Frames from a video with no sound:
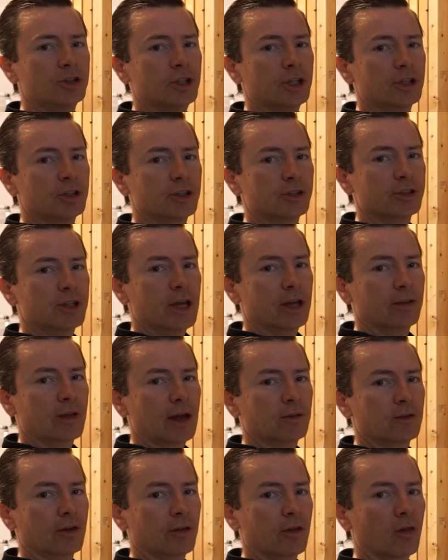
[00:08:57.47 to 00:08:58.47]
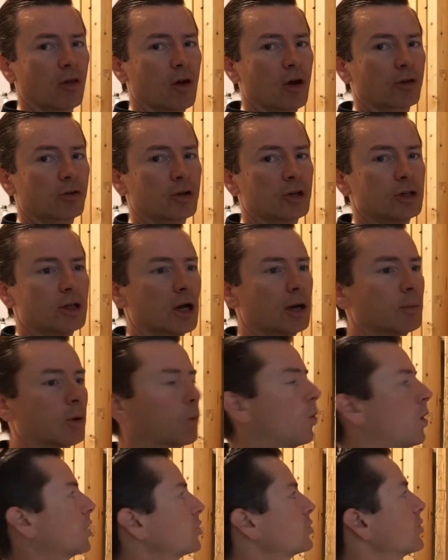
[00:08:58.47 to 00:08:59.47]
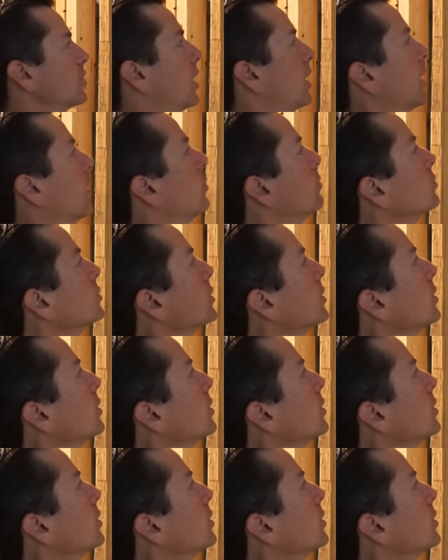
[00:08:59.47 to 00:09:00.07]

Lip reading: You can just take that to the laundry tub and wash that out.